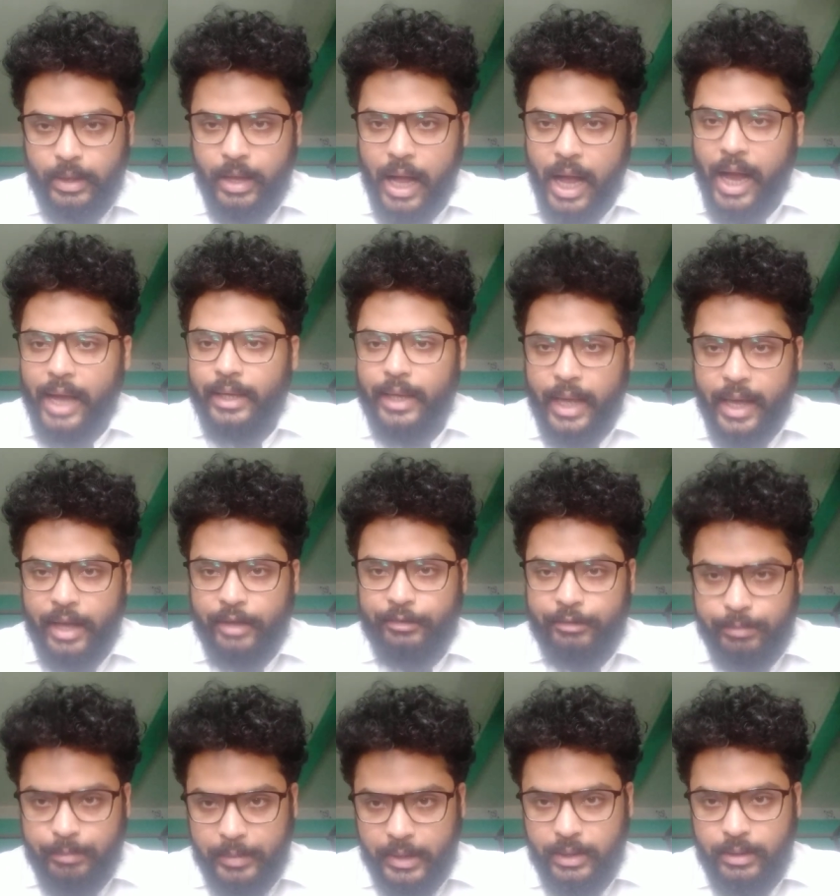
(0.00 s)
i
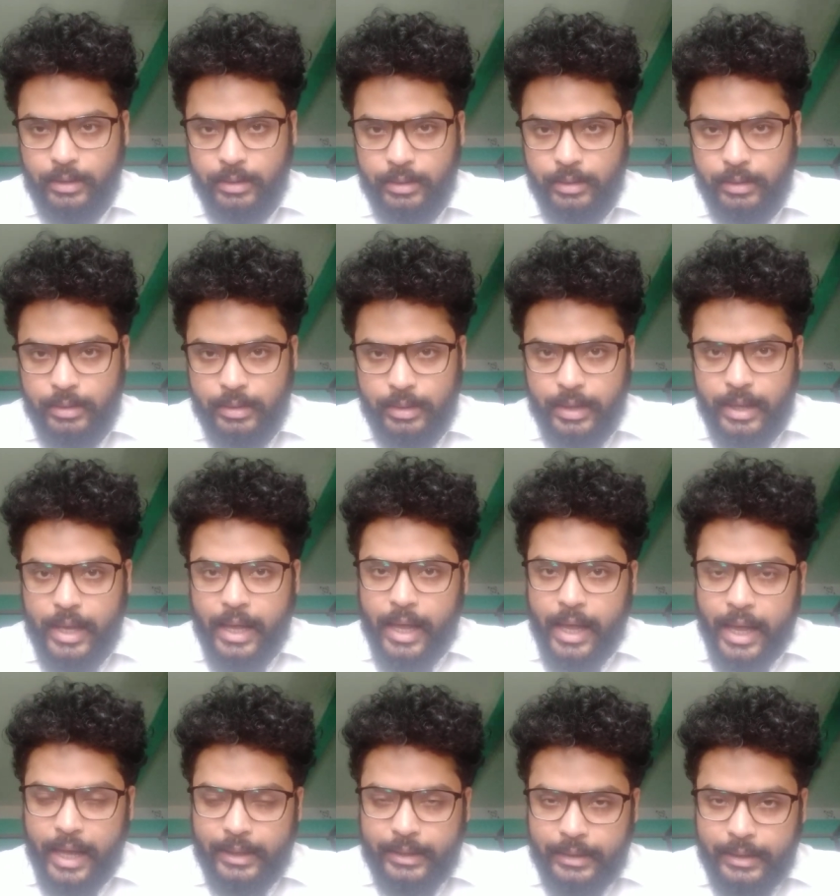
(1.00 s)
have been
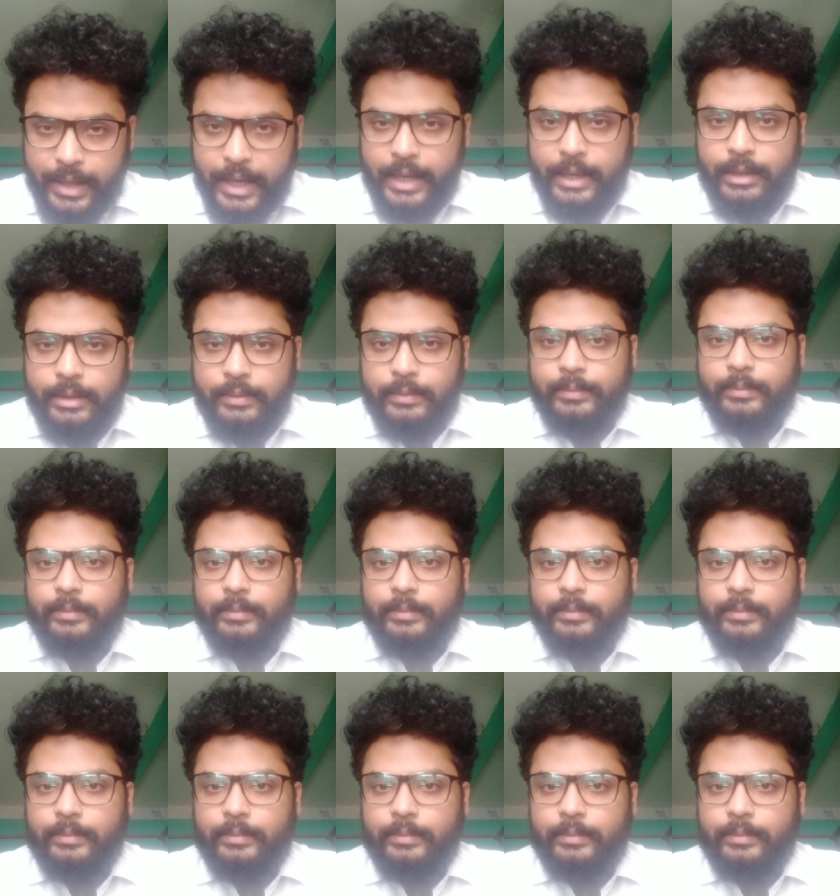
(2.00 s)
and then